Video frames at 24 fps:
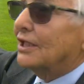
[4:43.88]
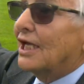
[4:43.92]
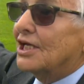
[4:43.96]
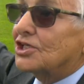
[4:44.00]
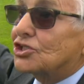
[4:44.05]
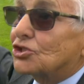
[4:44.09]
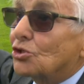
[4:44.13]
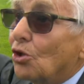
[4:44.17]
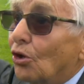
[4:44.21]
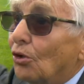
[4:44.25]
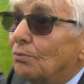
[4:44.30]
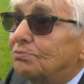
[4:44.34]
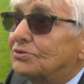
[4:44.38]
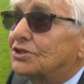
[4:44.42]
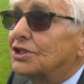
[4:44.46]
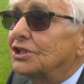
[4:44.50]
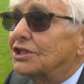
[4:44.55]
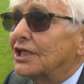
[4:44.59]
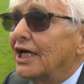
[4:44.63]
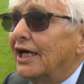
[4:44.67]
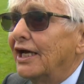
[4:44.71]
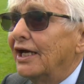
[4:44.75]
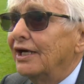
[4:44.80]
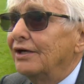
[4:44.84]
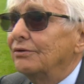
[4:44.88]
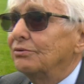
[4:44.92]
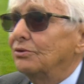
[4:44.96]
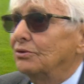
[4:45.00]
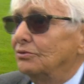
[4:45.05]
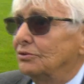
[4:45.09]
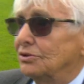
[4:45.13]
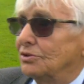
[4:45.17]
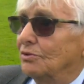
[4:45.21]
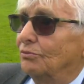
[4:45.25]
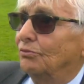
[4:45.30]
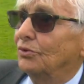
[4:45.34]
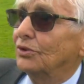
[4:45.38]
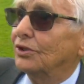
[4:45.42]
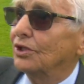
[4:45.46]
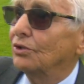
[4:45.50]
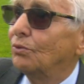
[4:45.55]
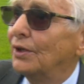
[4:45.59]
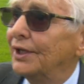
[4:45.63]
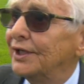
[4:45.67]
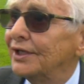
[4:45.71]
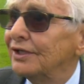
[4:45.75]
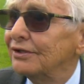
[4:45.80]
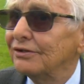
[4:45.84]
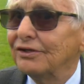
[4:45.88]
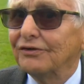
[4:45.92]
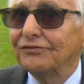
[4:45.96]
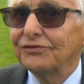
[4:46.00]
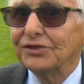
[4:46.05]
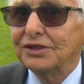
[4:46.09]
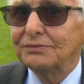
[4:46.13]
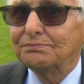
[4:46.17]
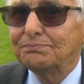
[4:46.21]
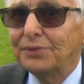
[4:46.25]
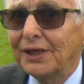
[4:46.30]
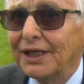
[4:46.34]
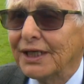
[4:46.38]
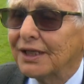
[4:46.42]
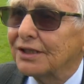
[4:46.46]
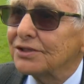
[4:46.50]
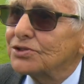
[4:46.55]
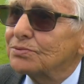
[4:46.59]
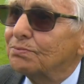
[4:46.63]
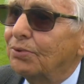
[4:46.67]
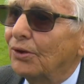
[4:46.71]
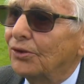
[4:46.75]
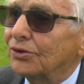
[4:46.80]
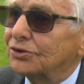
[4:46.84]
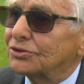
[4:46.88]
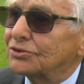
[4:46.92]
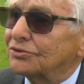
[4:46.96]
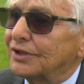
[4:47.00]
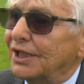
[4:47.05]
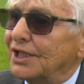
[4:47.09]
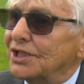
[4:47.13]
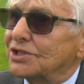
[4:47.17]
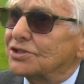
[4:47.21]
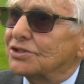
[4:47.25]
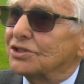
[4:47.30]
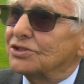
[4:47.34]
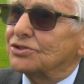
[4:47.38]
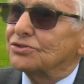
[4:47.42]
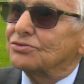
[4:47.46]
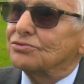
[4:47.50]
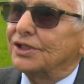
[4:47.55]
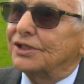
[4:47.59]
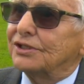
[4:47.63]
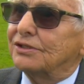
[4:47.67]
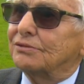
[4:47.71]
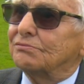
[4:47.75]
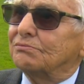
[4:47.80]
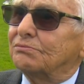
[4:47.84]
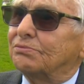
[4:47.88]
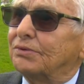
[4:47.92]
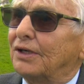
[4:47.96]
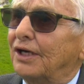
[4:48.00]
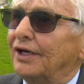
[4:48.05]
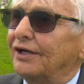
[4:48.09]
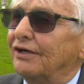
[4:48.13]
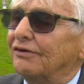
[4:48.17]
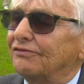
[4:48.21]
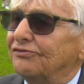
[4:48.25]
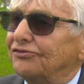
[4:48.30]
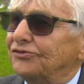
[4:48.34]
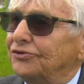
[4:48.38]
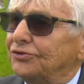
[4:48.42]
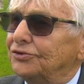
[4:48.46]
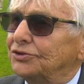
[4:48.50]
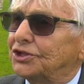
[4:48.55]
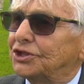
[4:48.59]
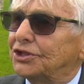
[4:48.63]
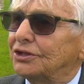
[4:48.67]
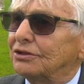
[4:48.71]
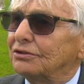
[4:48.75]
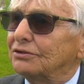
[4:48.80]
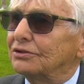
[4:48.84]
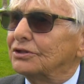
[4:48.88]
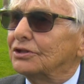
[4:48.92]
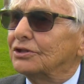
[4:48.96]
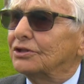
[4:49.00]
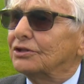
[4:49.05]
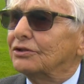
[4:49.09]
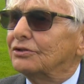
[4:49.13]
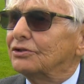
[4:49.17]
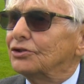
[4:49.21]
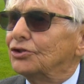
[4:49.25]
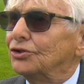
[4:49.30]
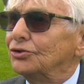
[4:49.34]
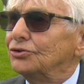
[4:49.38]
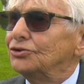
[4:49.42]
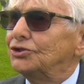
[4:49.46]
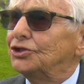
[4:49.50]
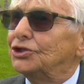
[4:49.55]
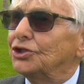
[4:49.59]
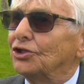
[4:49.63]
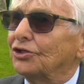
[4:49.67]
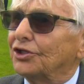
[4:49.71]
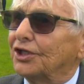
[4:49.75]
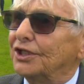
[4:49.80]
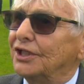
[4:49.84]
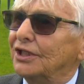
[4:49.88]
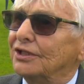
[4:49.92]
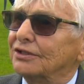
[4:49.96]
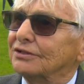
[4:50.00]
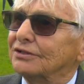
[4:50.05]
let's hope today the winner of the Pinker's Pond race is ridden by a future good jockey.